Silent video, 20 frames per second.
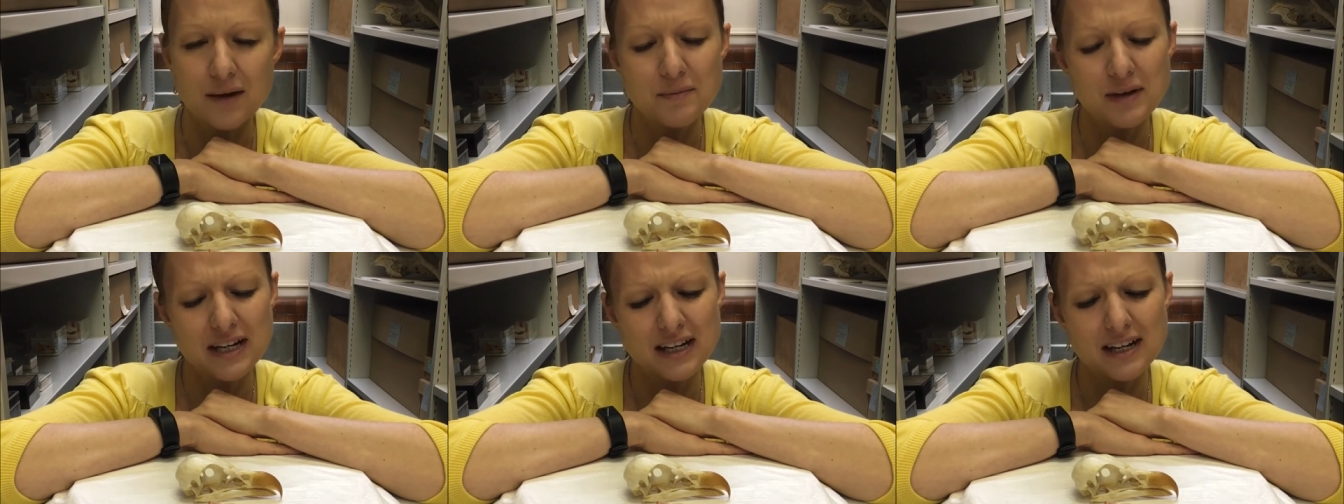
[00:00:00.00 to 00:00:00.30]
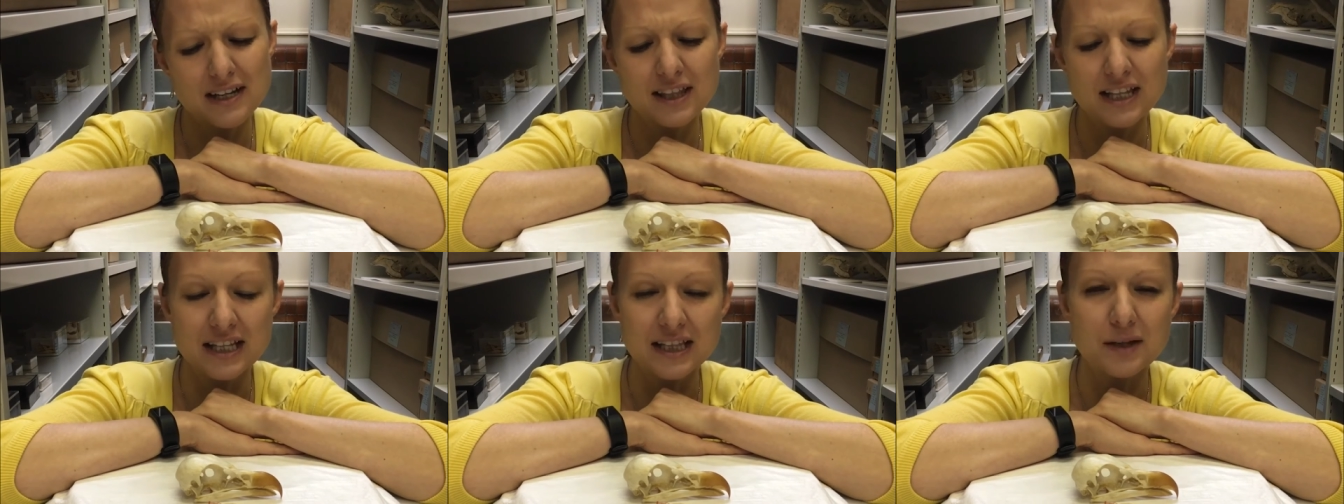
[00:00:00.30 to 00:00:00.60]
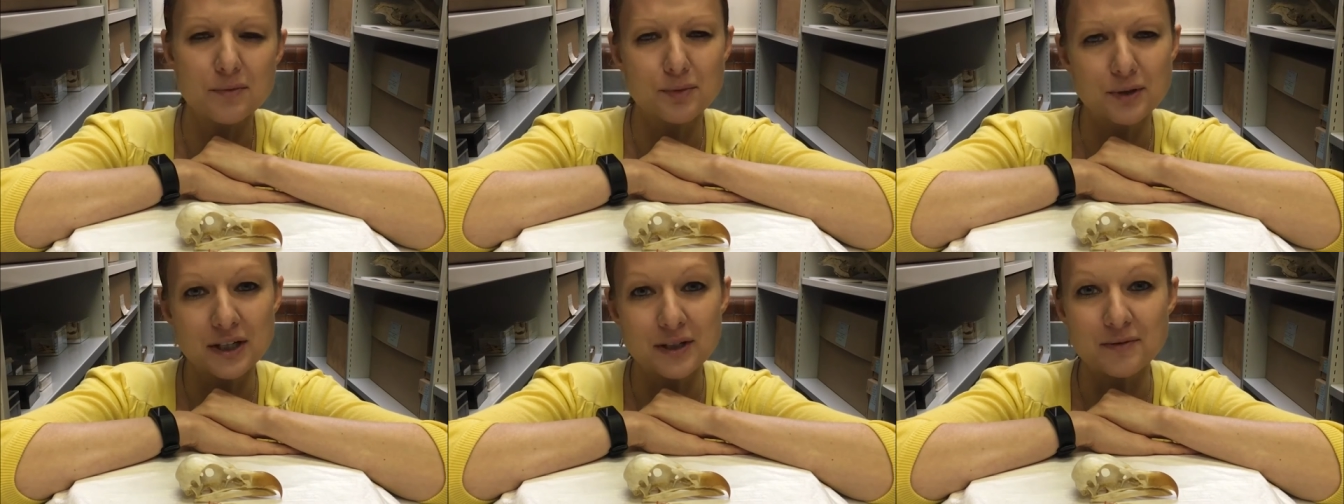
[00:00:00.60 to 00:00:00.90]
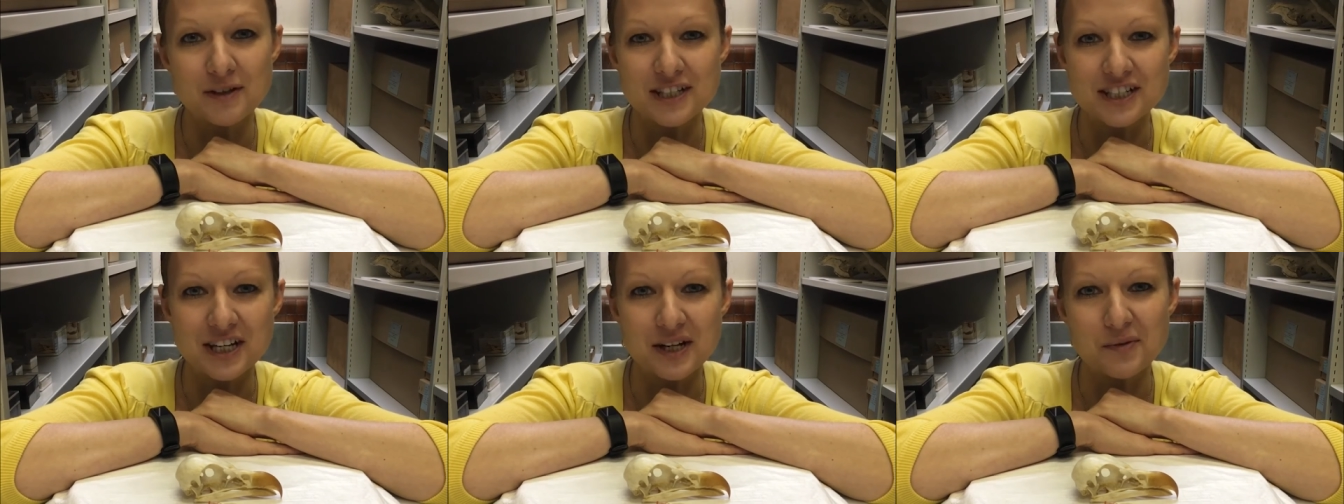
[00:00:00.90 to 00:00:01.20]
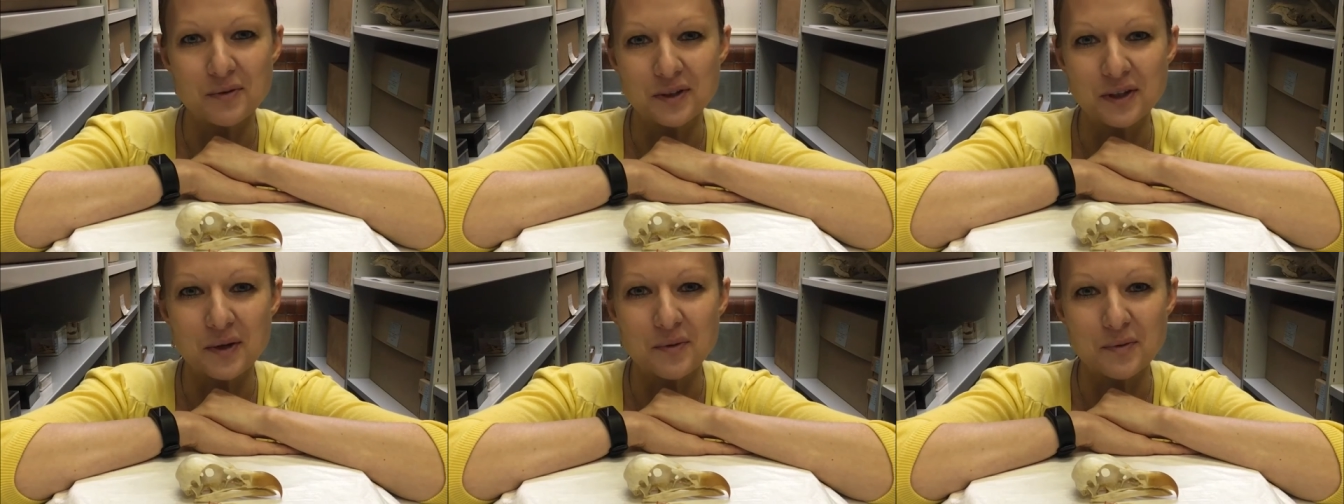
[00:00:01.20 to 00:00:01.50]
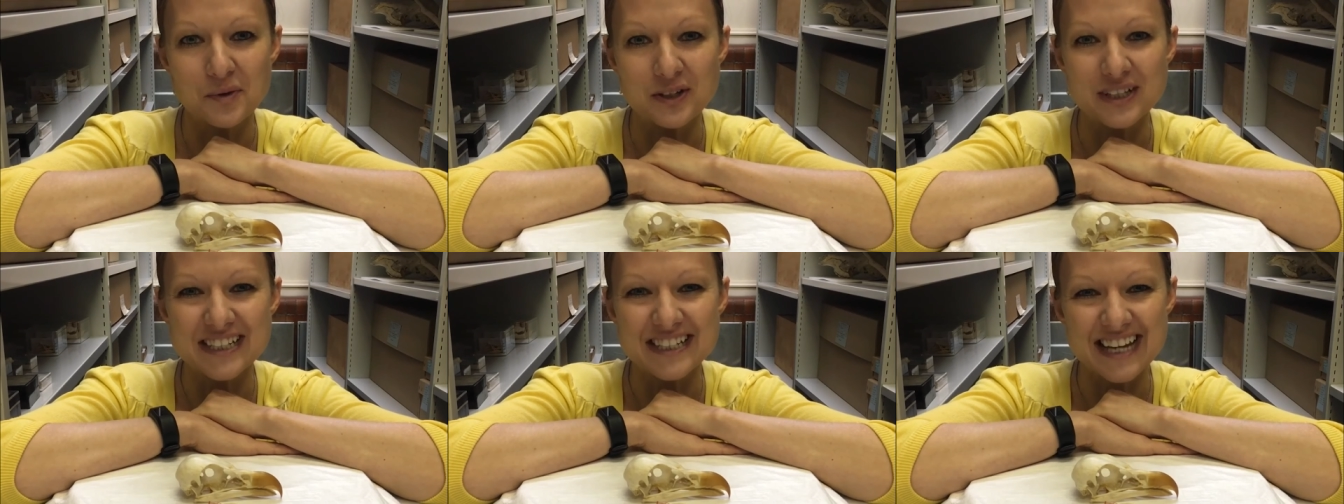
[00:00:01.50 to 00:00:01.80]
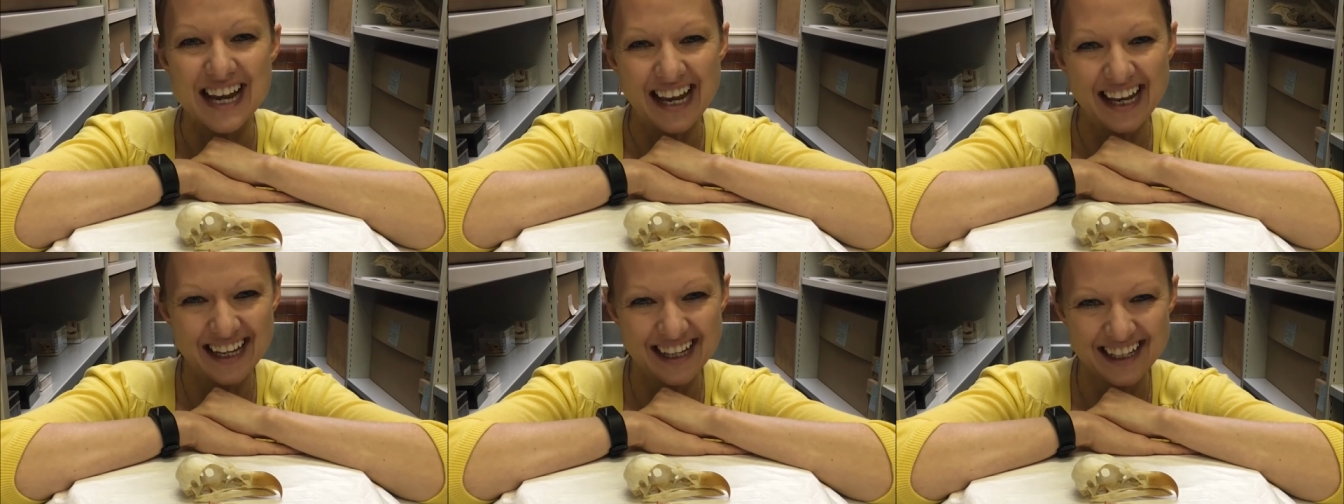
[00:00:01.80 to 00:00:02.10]
I mean, I think they pretty much eat what they want.
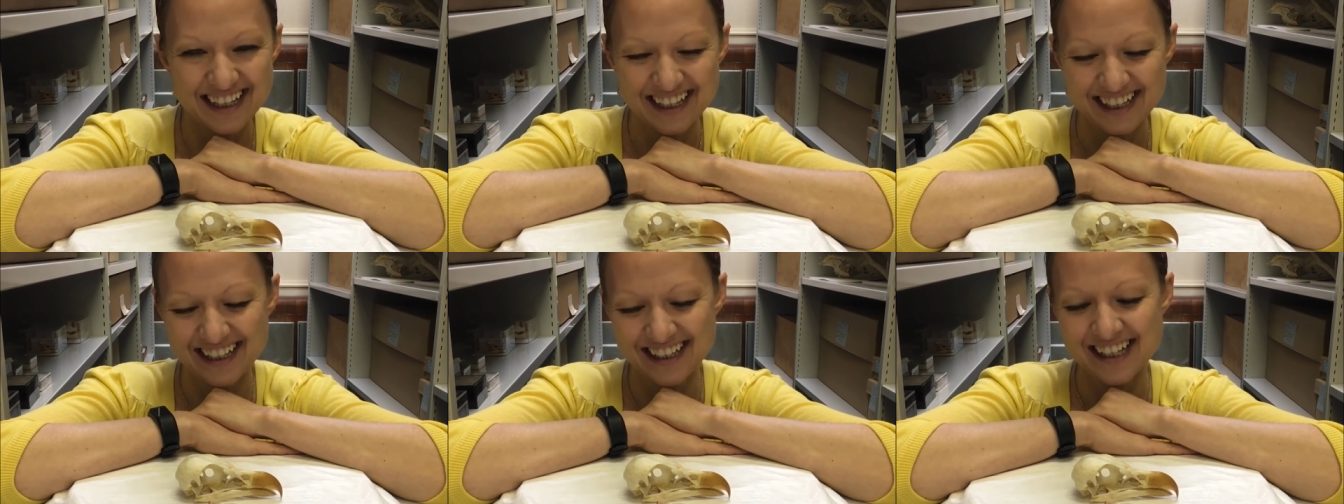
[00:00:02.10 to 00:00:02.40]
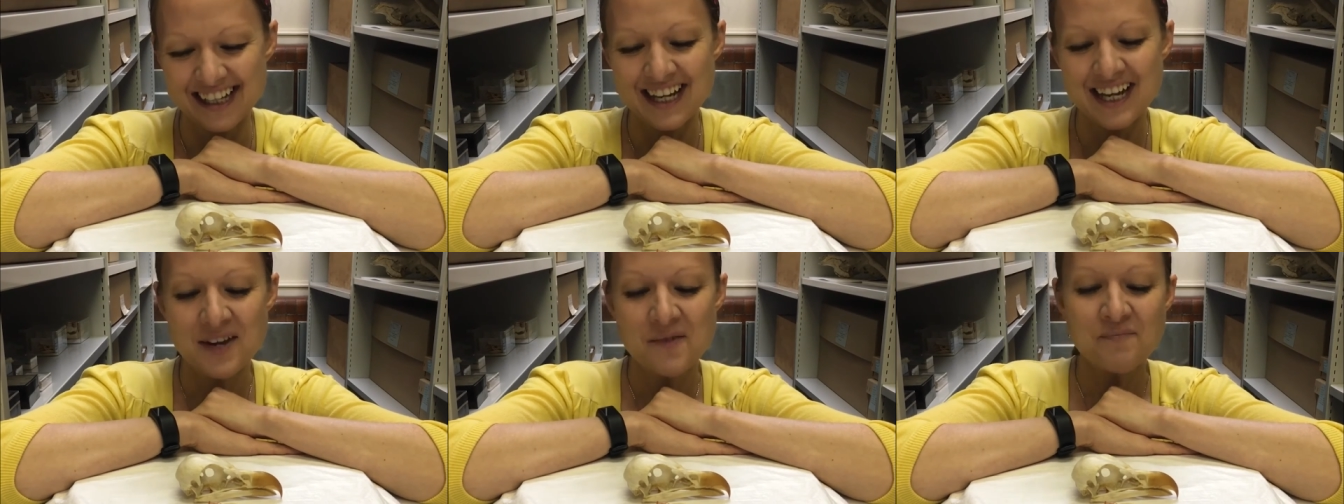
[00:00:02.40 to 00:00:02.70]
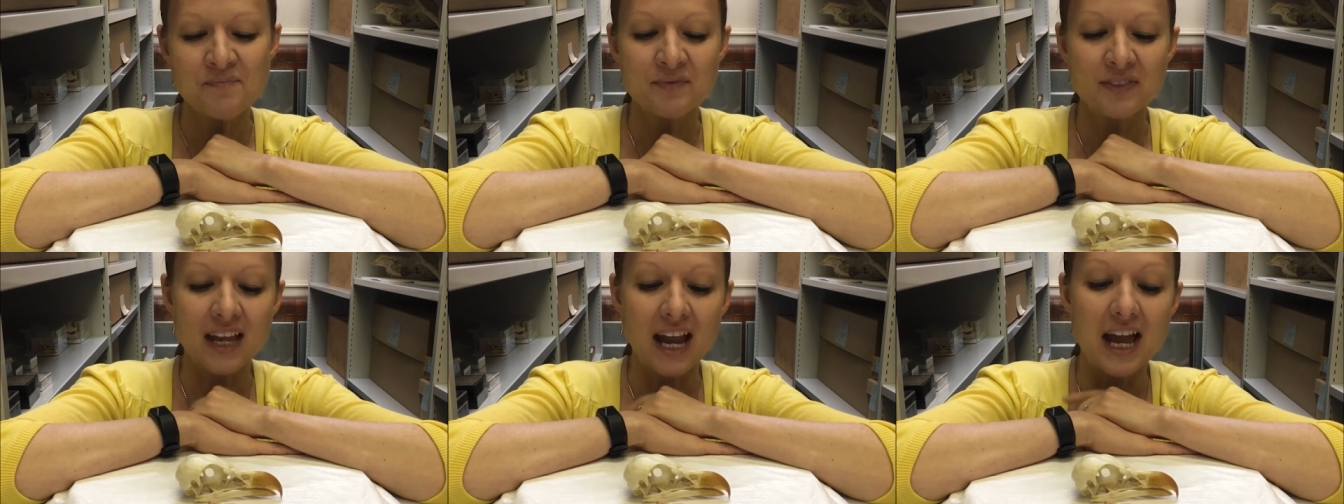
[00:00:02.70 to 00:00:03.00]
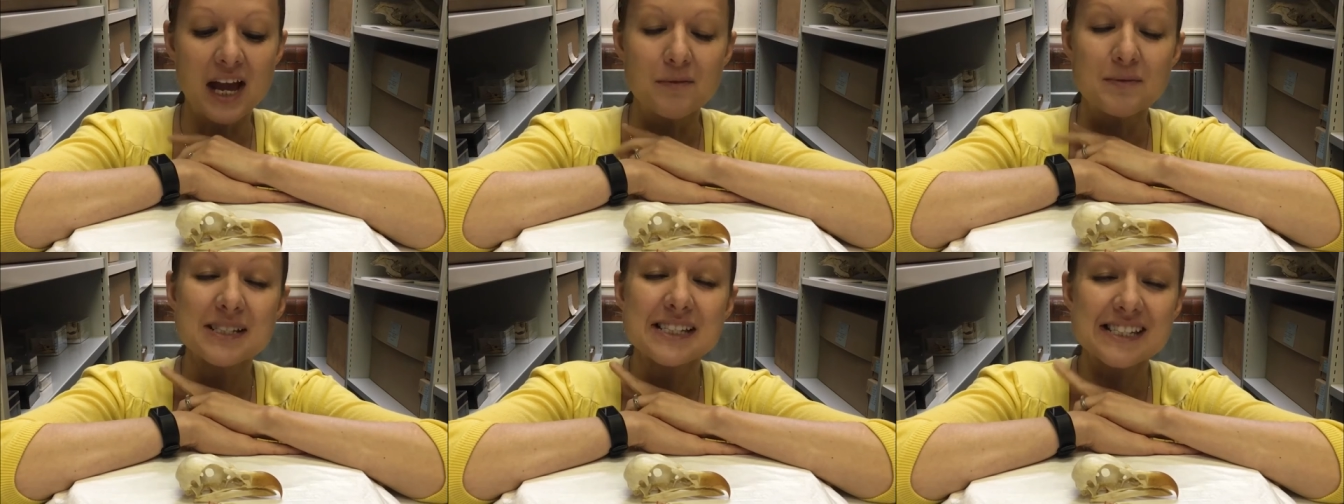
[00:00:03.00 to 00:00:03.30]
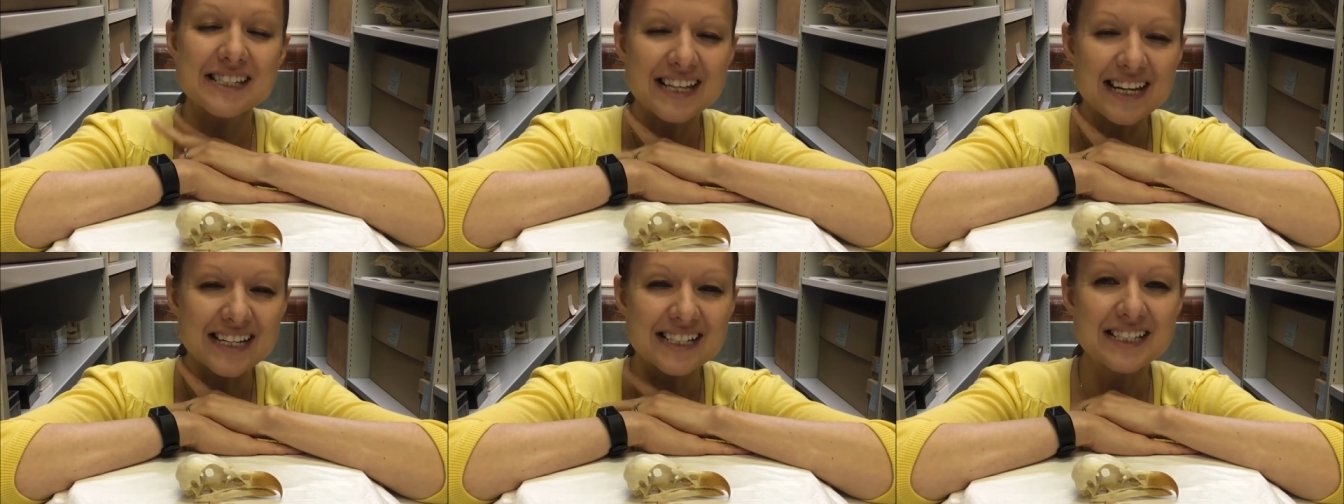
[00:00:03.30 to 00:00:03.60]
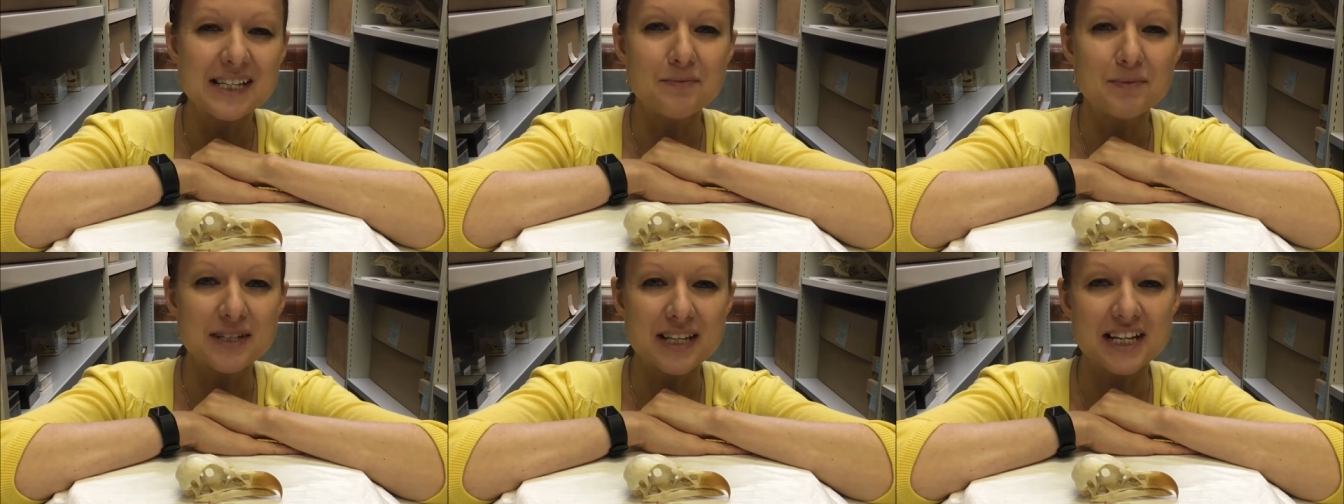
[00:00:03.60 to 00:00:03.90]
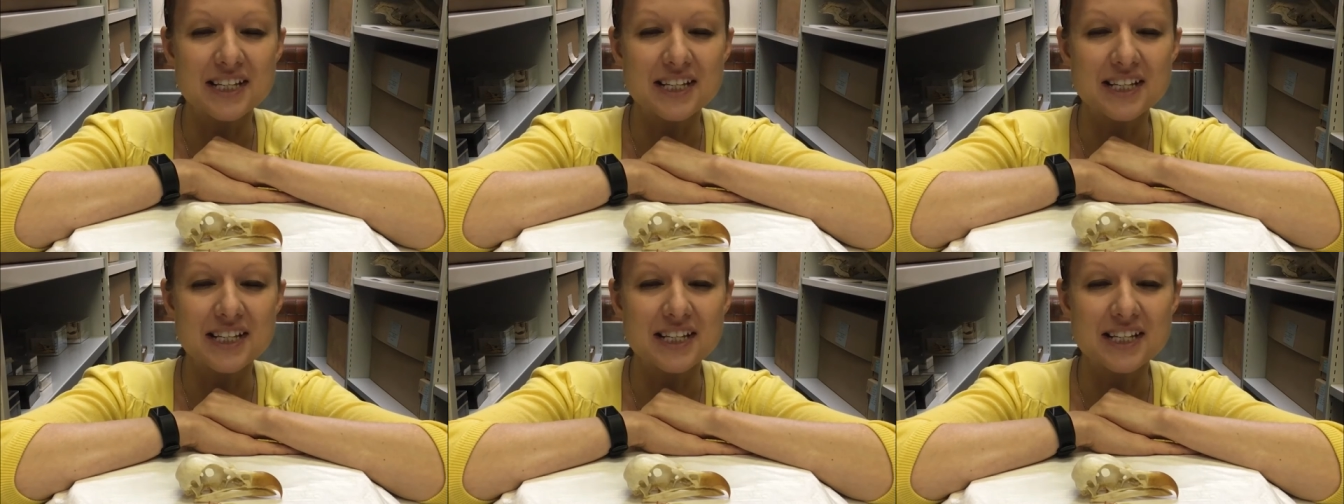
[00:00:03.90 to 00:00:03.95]
60%